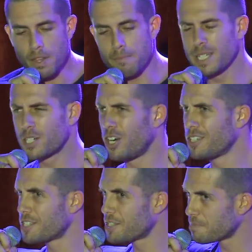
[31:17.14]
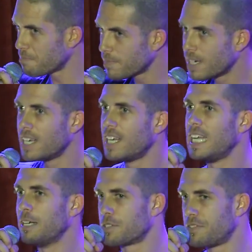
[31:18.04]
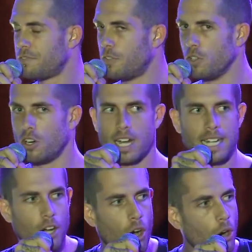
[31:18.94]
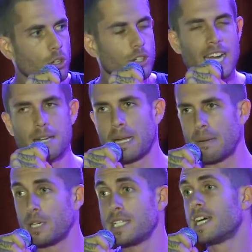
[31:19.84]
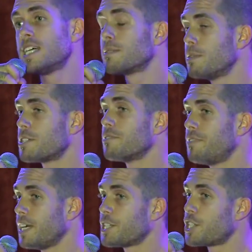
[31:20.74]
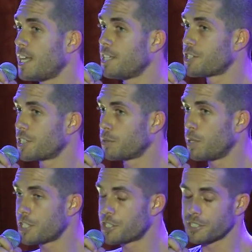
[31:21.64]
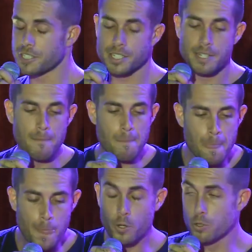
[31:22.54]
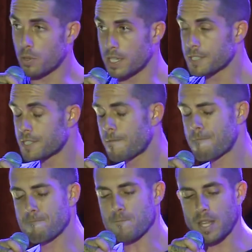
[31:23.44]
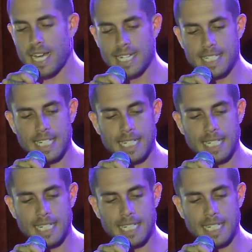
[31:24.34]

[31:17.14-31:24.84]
because it was full on. I had a whole crowd of people. He's asking me some fairly challenging questions, good ones. And